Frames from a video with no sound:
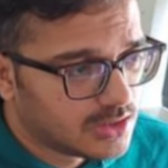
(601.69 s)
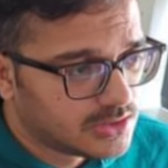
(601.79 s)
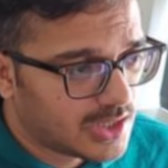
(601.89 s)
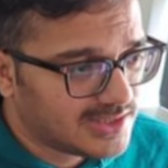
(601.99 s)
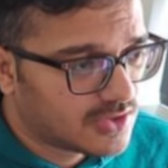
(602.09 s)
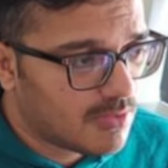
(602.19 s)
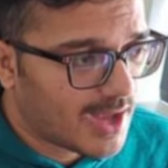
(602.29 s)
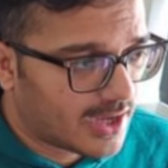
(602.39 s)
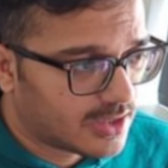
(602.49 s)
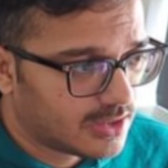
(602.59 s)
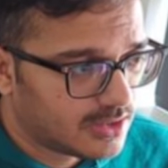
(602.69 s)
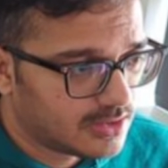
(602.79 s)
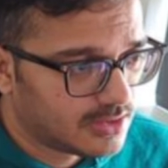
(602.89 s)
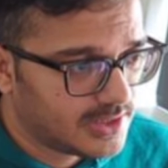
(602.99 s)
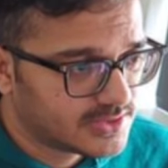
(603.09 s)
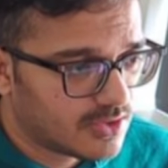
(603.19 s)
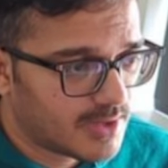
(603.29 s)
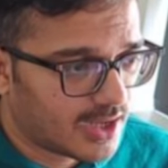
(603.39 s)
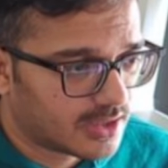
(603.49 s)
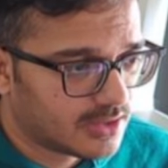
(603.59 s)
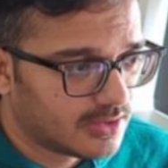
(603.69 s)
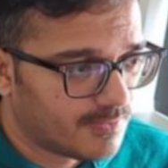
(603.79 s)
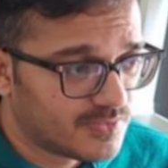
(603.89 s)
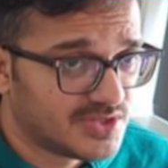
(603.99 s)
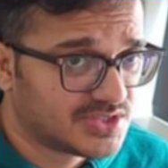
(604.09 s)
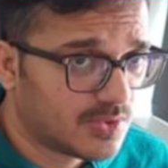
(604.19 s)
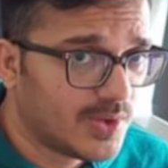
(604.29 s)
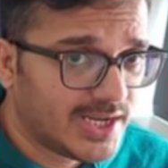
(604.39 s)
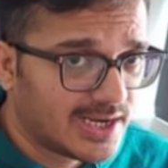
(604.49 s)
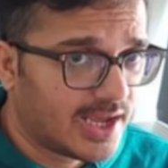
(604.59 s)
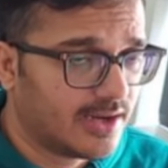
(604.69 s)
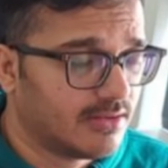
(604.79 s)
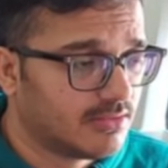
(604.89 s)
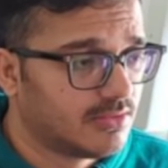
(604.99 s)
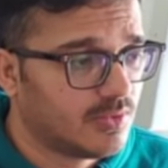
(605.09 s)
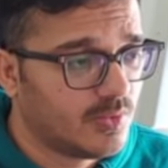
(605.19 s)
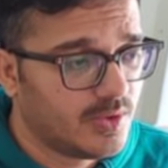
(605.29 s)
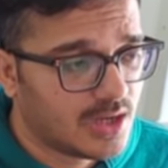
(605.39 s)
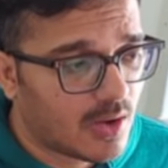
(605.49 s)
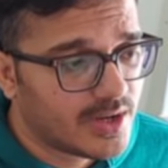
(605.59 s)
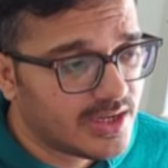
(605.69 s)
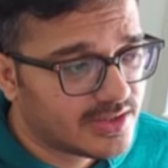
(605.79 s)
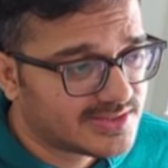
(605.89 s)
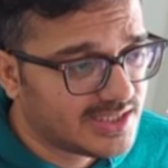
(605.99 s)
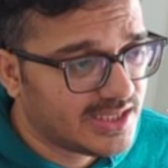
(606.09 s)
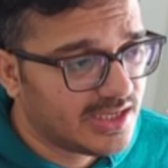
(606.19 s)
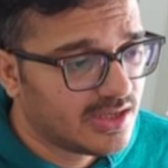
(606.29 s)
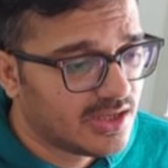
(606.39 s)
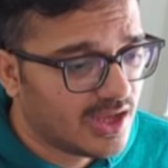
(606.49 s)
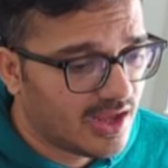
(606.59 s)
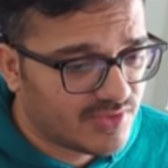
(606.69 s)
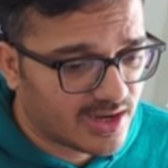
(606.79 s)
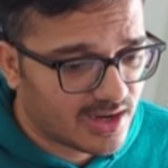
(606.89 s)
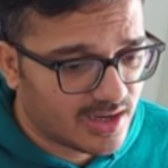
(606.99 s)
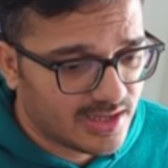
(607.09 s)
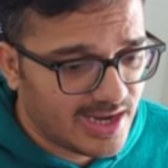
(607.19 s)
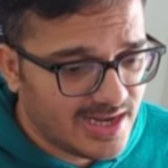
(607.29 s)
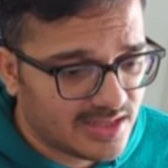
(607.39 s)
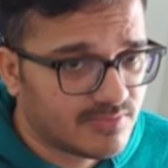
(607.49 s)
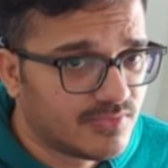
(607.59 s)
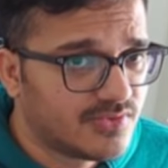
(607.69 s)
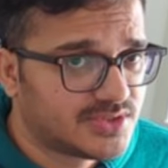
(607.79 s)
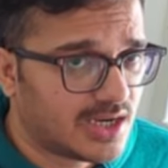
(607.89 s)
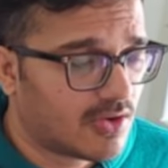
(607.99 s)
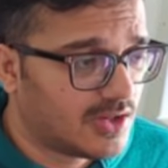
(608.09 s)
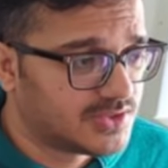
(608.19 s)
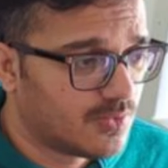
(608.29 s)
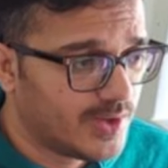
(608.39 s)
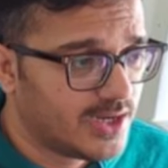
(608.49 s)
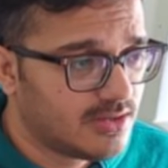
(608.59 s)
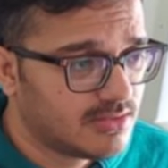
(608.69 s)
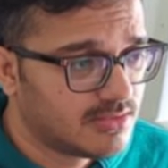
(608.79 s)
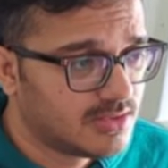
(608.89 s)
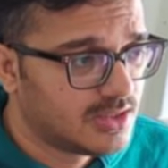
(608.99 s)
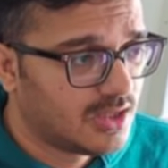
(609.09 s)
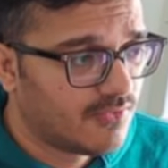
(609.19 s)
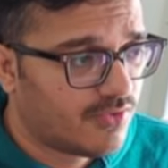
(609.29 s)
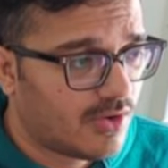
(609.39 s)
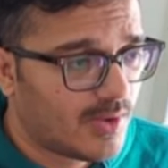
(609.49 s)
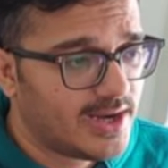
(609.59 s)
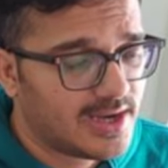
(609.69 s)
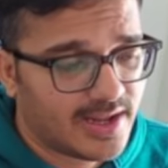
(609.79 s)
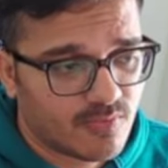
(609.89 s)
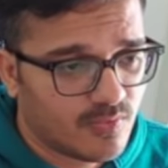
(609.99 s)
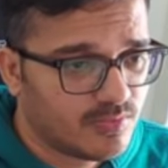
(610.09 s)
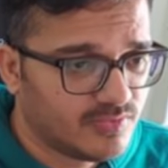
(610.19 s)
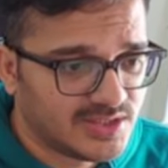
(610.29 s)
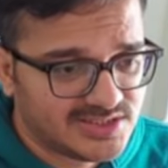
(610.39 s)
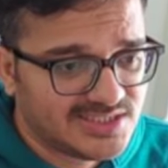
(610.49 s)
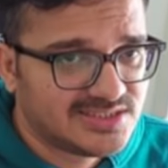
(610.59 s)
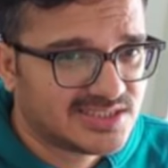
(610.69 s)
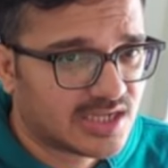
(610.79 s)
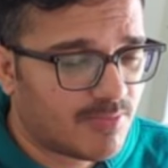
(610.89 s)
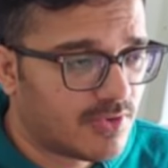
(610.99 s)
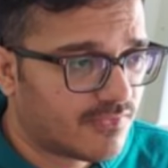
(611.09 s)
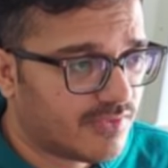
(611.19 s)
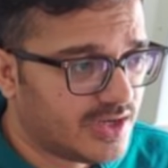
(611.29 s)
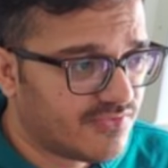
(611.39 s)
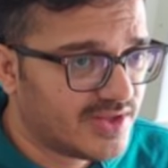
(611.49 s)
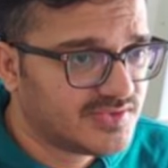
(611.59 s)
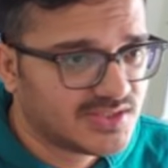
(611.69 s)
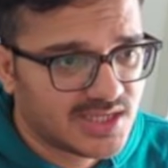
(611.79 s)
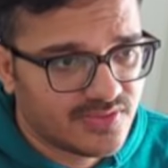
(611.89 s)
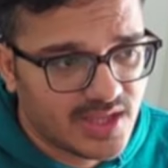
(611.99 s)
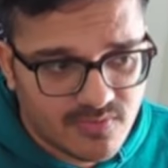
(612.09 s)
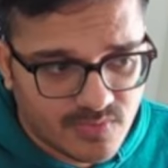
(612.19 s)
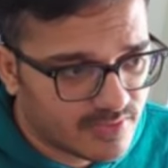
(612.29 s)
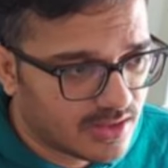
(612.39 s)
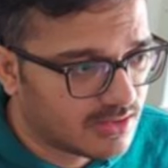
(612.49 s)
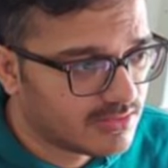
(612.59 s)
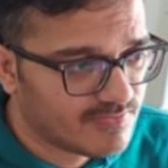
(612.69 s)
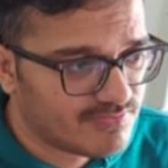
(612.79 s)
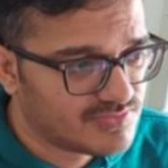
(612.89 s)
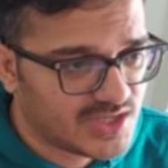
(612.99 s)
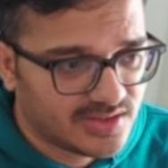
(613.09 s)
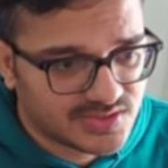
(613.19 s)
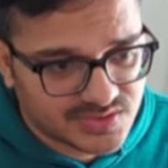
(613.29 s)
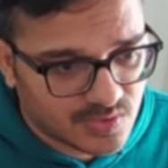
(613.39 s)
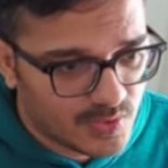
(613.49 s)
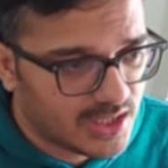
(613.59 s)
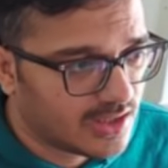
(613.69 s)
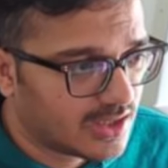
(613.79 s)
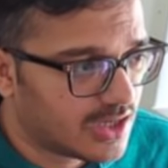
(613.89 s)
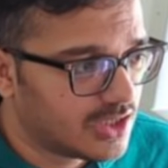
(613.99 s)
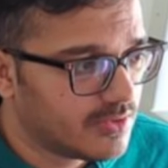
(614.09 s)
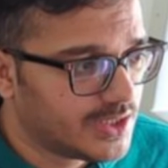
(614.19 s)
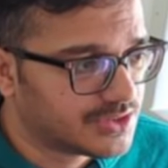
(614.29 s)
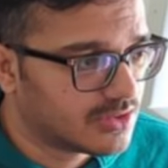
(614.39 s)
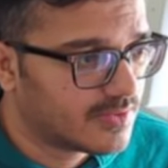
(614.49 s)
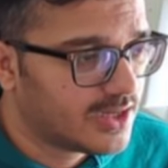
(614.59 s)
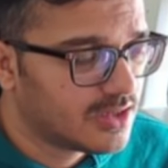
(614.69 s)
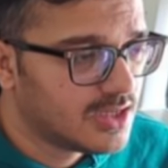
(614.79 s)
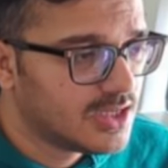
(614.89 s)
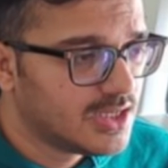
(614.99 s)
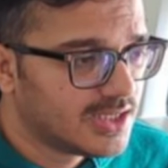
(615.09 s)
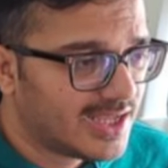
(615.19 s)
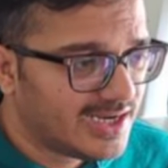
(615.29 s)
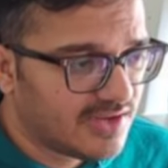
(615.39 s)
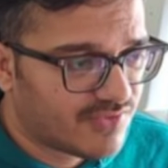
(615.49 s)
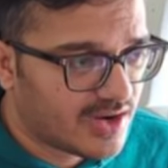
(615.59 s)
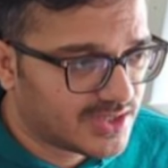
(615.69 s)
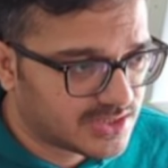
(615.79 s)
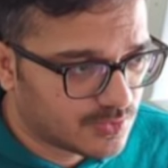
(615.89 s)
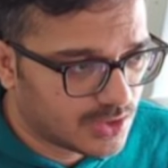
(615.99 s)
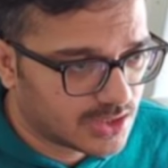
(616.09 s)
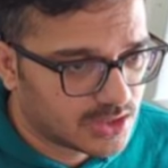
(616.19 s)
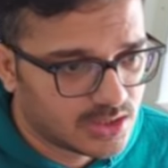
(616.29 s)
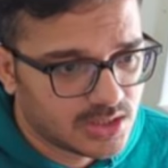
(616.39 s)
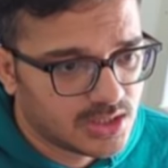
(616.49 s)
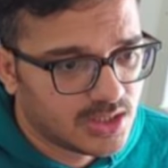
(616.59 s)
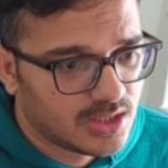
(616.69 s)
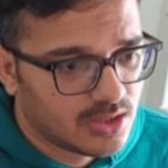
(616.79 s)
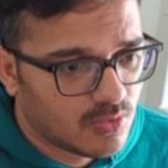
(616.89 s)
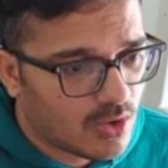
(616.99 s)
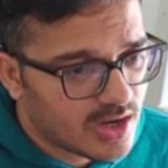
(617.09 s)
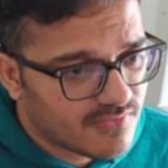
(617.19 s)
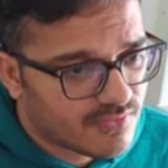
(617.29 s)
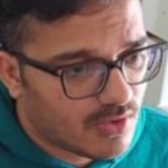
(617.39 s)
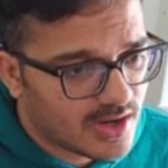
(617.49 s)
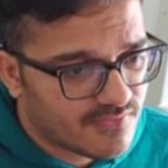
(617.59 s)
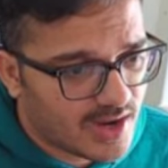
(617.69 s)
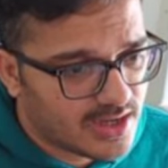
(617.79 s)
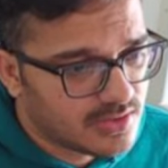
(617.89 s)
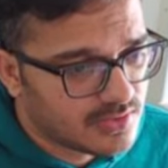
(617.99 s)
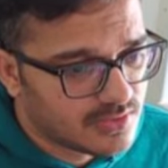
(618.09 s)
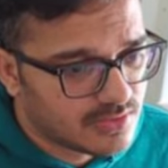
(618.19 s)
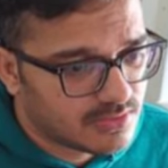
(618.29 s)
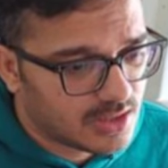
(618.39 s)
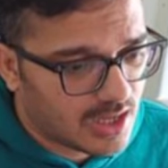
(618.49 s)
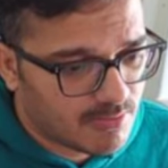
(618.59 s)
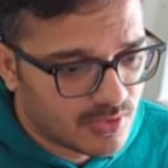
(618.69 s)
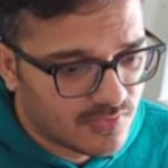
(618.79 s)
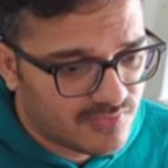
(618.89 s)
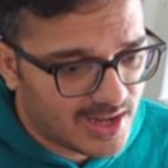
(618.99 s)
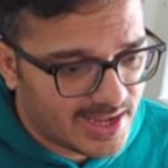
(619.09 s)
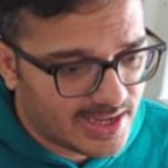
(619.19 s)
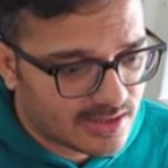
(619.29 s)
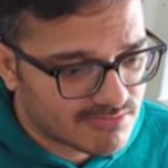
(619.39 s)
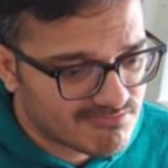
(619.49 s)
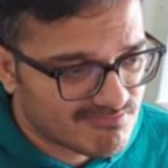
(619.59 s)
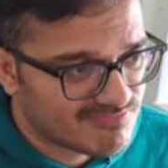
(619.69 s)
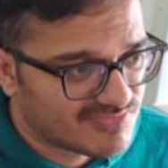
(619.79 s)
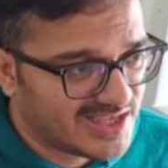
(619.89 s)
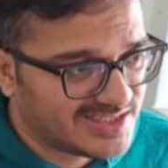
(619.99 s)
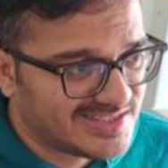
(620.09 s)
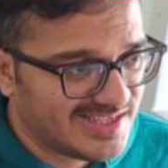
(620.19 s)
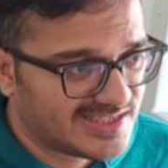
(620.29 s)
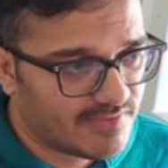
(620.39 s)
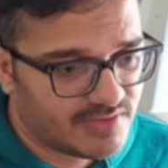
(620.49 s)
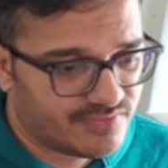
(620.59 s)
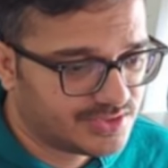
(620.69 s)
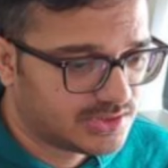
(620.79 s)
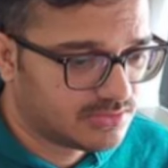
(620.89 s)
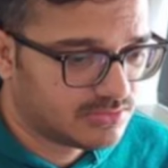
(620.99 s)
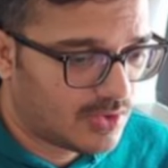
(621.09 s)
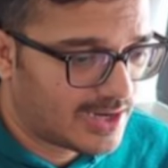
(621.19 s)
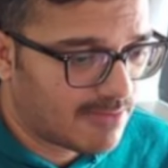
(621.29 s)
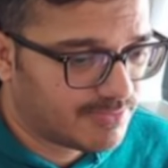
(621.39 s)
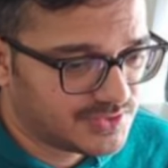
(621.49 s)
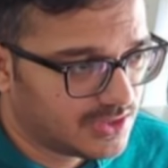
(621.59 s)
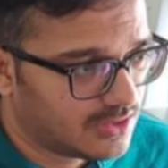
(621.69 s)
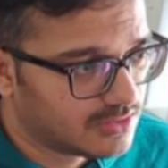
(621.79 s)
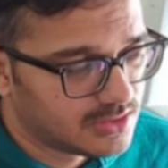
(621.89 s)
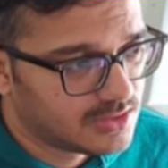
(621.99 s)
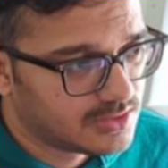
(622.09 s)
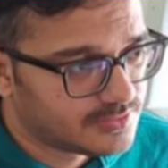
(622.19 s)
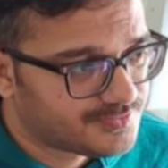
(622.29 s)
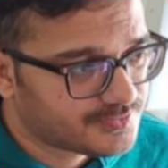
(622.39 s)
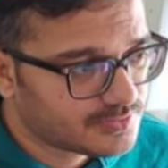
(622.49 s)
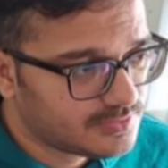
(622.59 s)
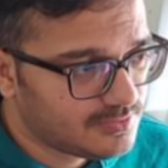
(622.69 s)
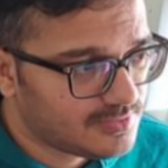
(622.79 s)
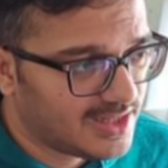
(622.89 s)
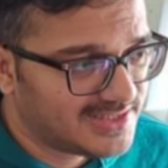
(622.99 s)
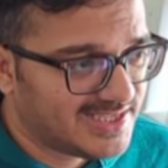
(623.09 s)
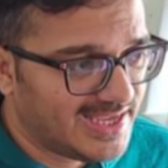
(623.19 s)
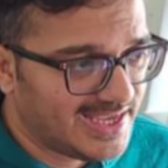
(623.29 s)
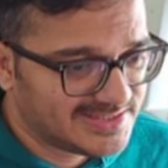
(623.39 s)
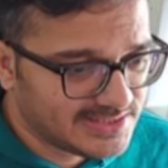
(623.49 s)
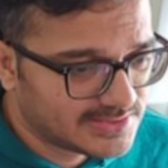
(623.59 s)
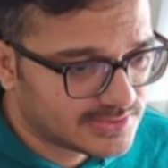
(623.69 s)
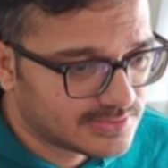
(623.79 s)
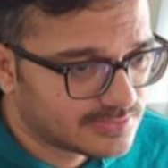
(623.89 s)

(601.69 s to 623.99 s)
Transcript: So let's go back. Let's go back. This is a winning line. Now we need to see if there are any other moves that also win for white. Like we'll see just a couple of defenses and then we will say this is a winning continuation, right? King d5 doesn't work. What if I do a move like king c7 first? What happens here? Let's say a6.